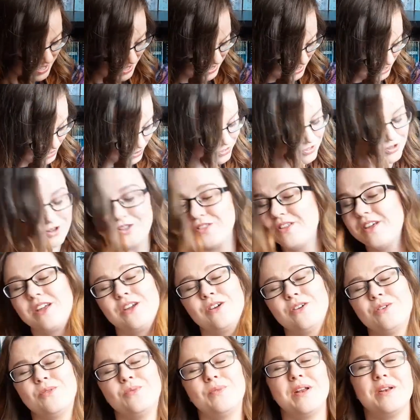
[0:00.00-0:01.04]
and I thought they
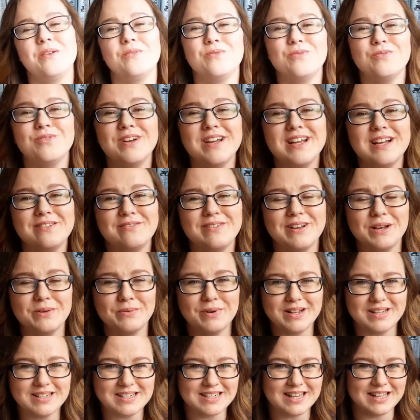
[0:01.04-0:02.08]
went really, really
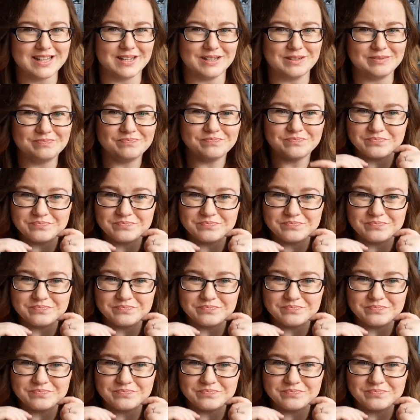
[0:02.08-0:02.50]
well together.